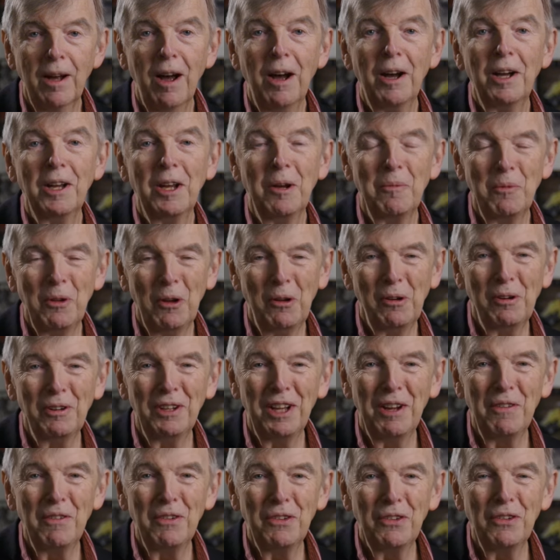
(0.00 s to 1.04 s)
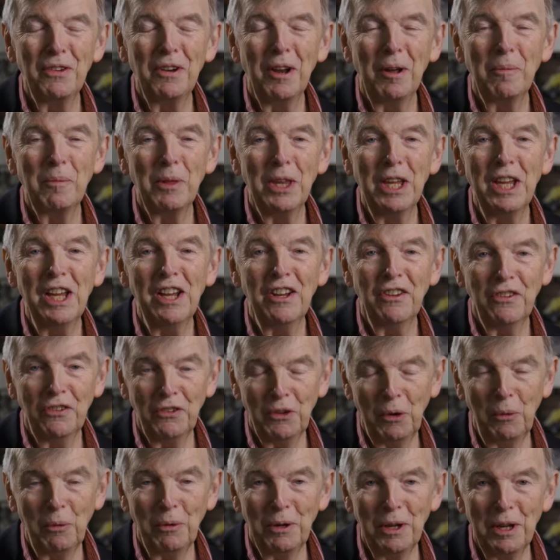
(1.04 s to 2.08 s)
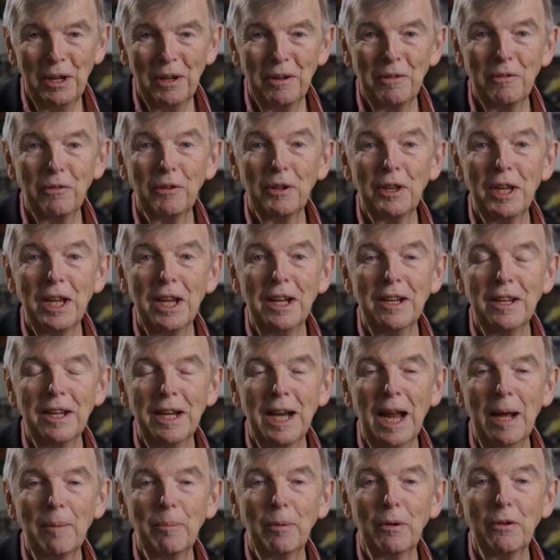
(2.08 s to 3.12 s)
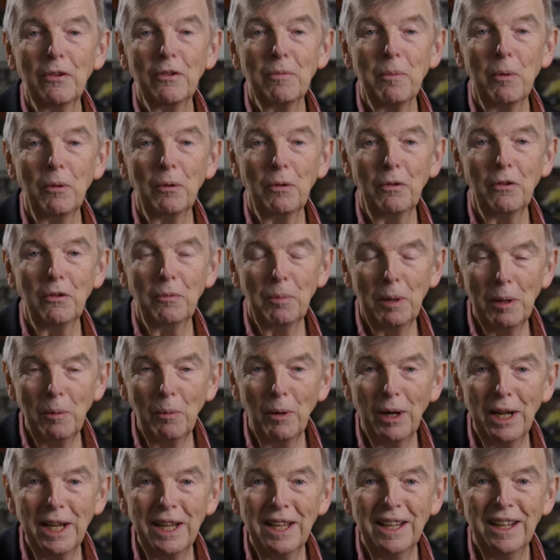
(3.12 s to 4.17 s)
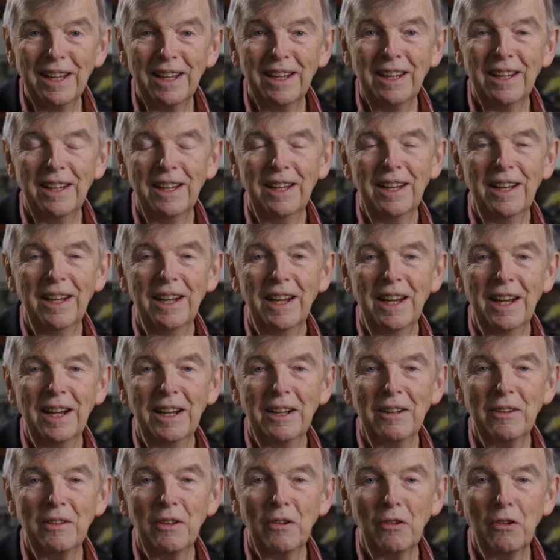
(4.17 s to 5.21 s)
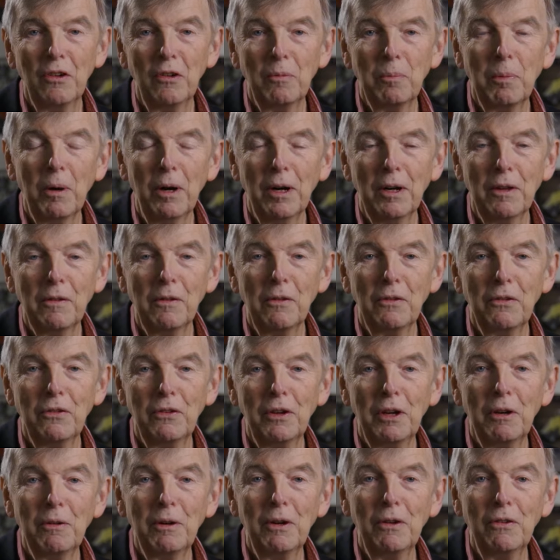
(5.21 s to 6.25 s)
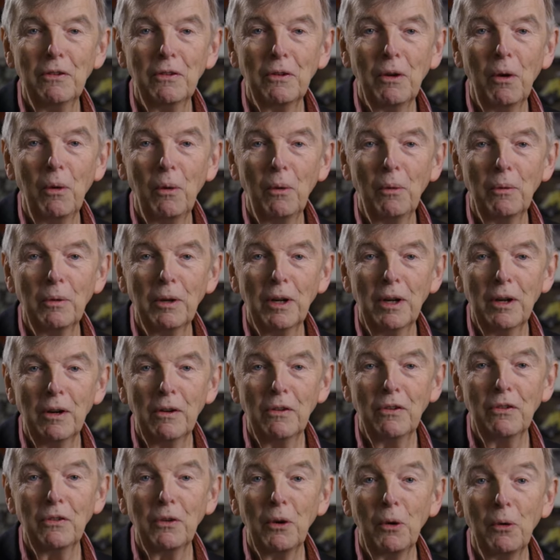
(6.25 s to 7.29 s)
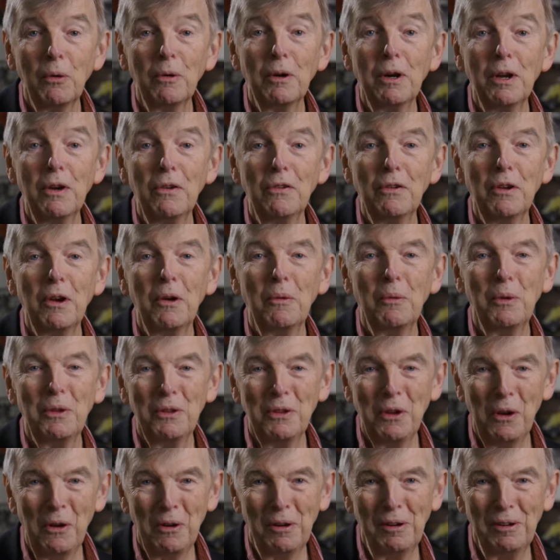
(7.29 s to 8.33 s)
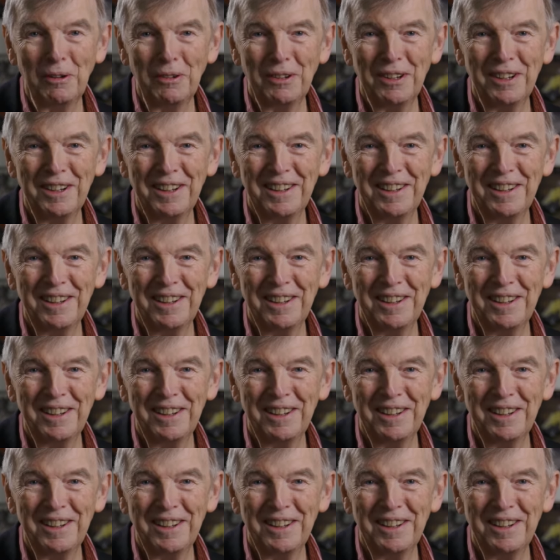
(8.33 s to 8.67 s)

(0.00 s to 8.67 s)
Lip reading: Hi, I'm Donald Davidson. I'm the historian for the Indianapolis Motor Speedway, and this is part of the series called Stories with Donald.